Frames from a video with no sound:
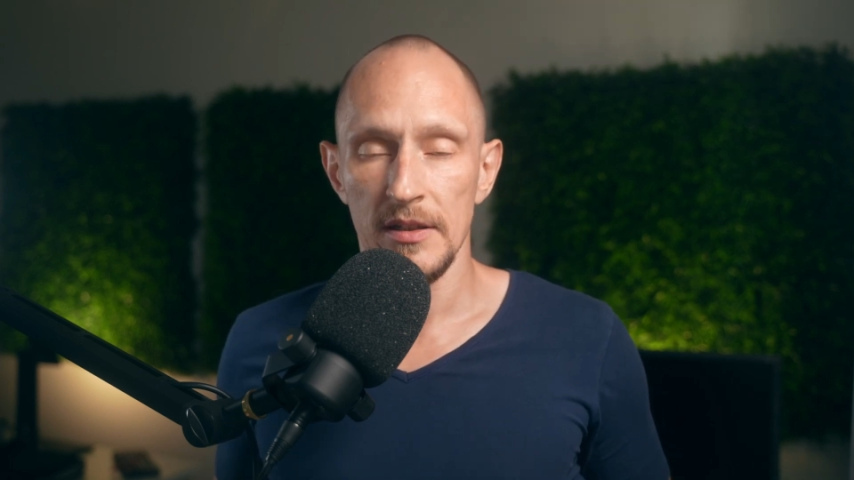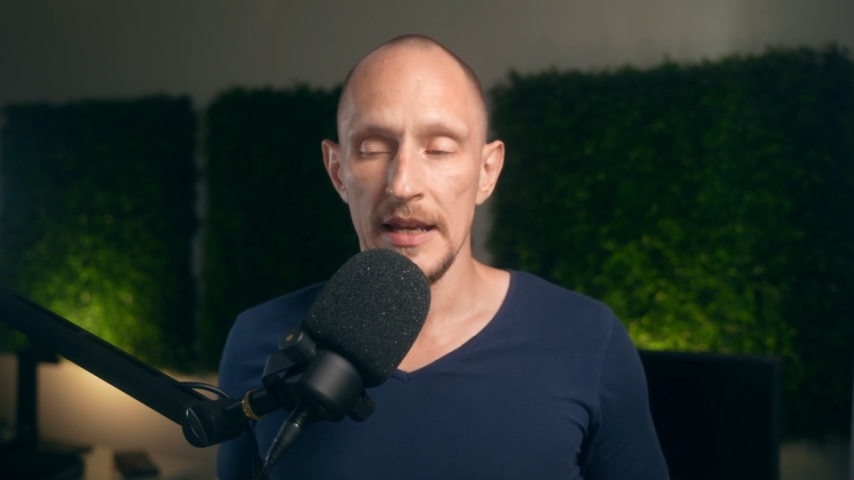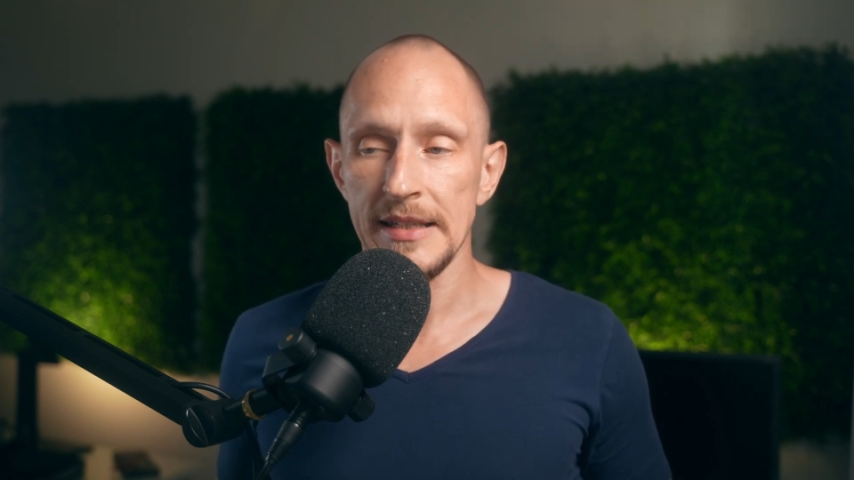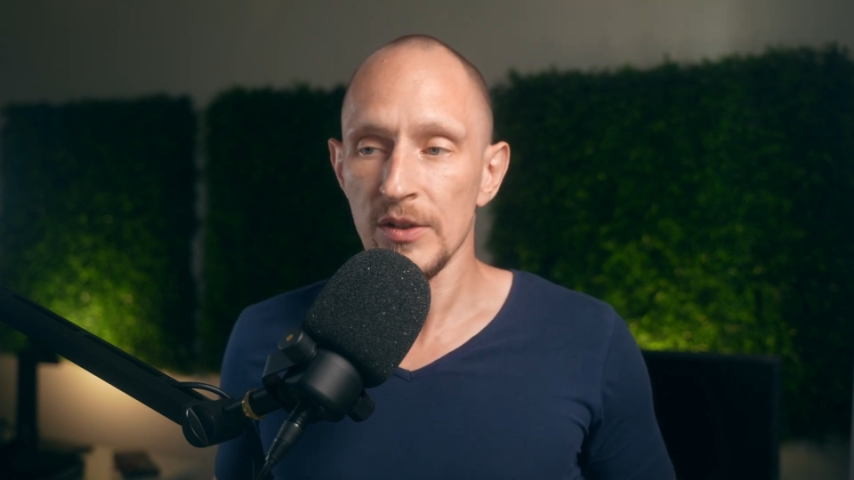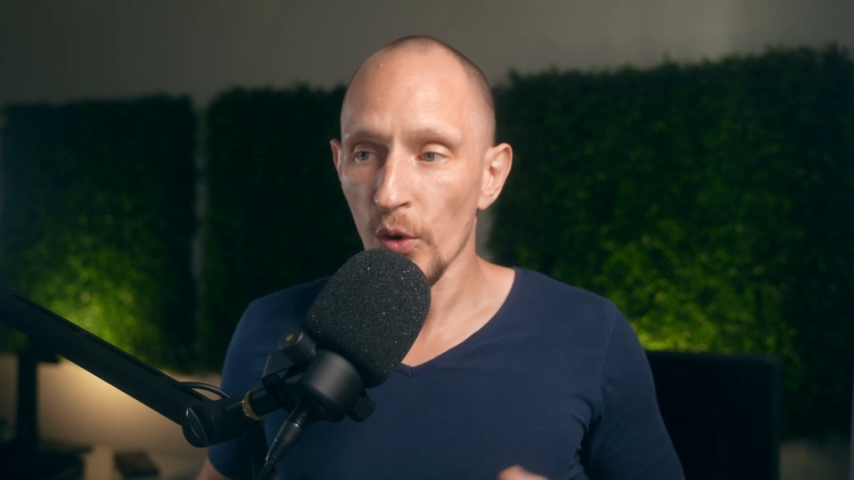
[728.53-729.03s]

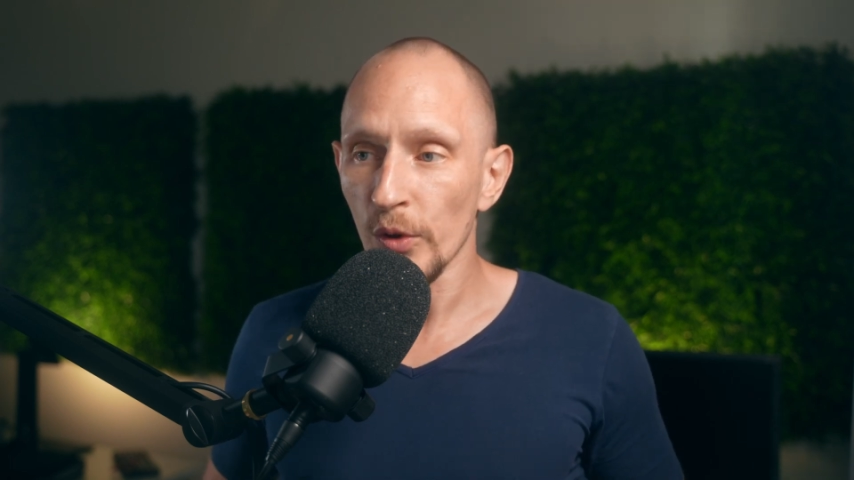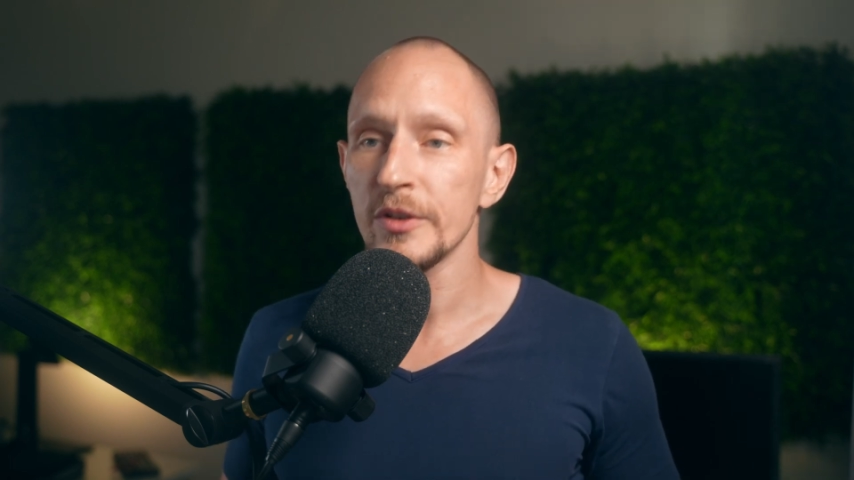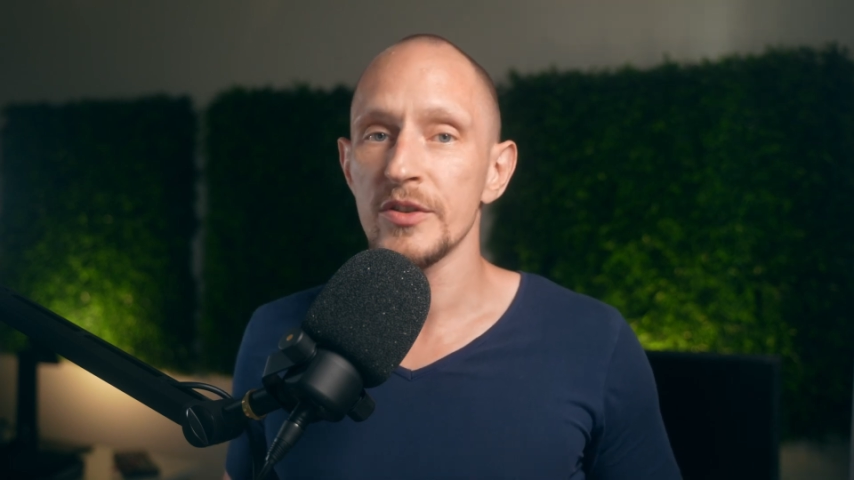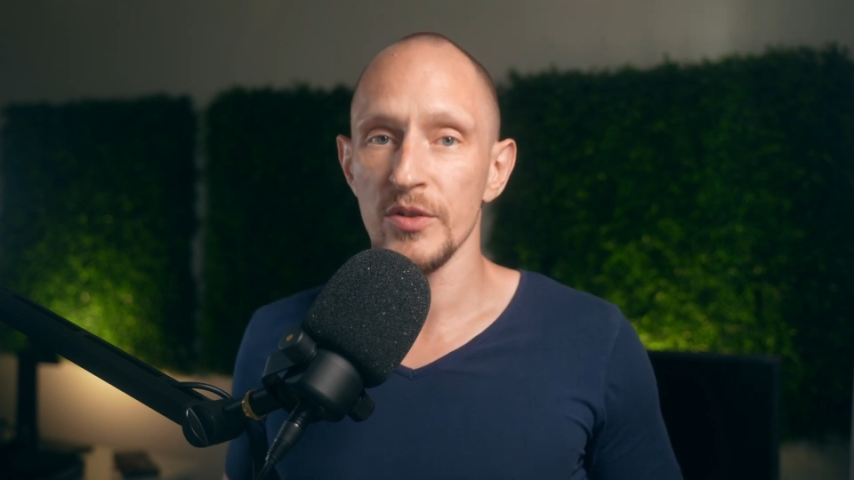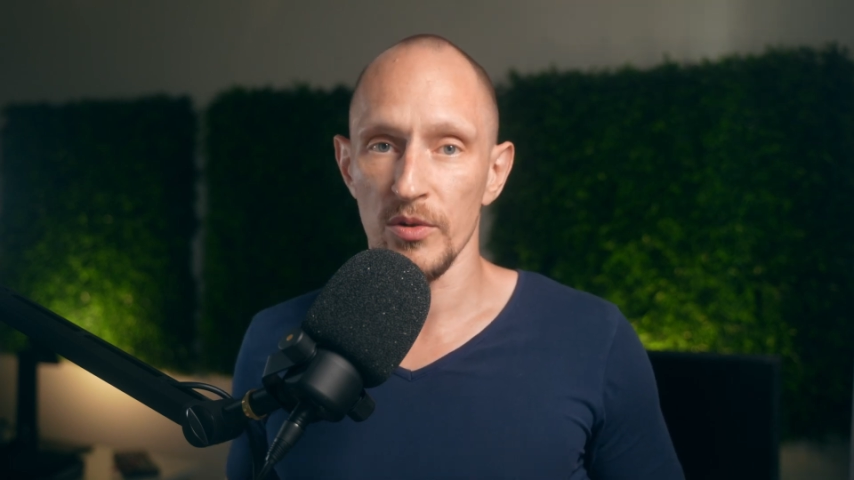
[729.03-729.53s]
is
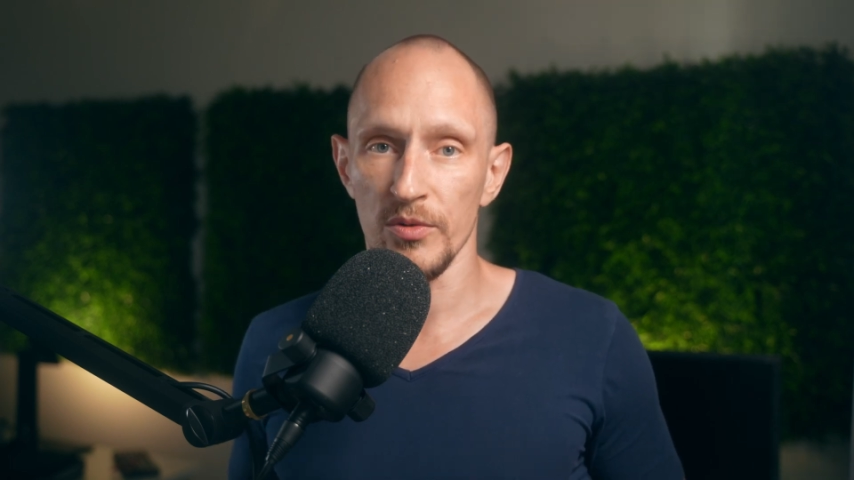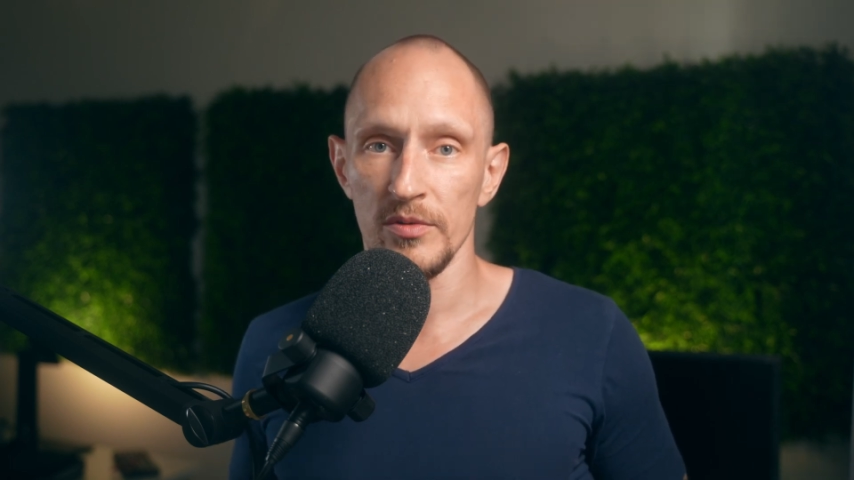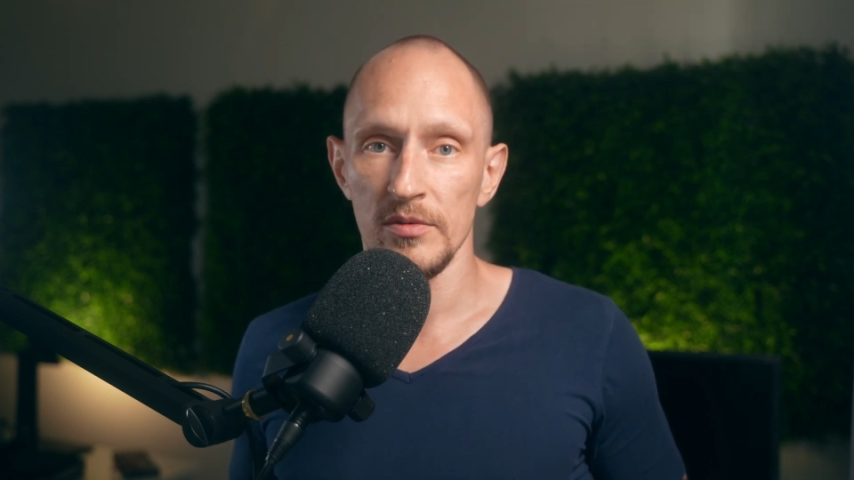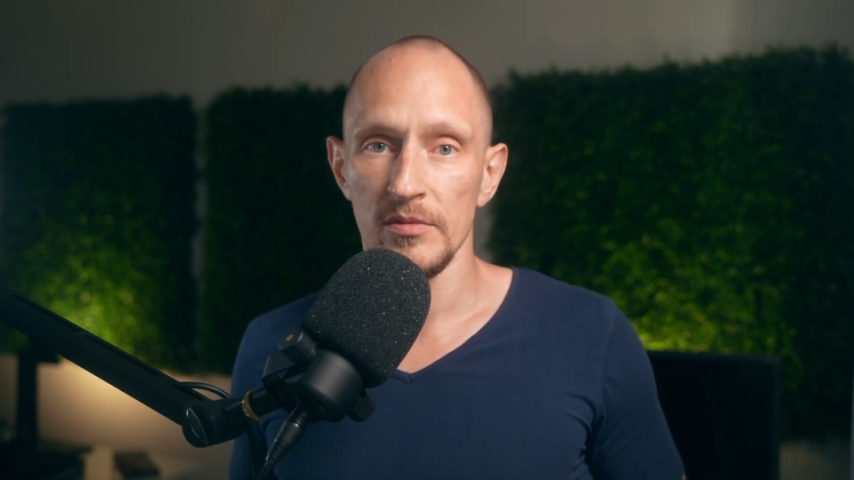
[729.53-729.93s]
also